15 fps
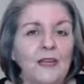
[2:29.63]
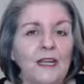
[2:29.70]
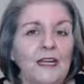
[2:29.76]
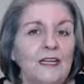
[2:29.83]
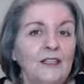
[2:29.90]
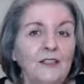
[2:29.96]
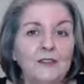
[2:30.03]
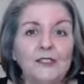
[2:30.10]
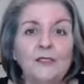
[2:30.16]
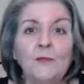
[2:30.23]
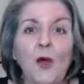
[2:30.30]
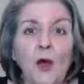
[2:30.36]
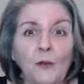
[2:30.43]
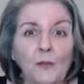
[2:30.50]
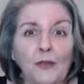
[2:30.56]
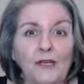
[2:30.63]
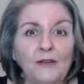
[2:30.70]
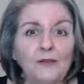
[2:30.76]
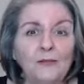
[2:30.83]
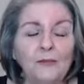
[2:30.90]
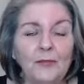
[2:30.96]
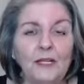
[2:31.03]
in your small
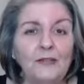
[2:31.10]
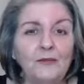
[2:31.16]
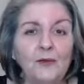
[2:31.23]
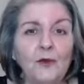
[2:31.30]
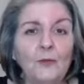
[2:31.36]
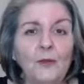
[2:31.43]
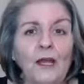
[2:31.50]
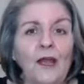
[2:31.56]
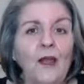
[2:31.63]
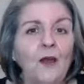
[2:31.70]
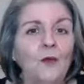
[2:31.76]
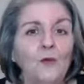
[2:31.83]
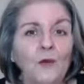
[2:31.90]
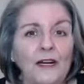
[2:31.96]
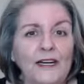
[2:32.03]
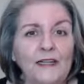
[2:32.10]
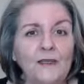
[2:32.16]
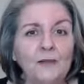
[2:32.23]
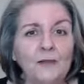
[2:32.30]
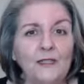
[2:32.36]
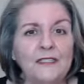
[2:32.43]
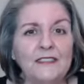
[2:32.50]
bedroom running a
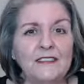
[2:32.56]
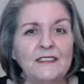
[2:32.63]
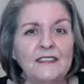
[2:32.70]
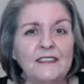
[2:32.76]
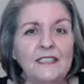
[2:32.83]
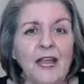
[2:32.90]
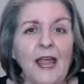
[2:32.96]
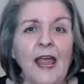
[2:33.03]
business,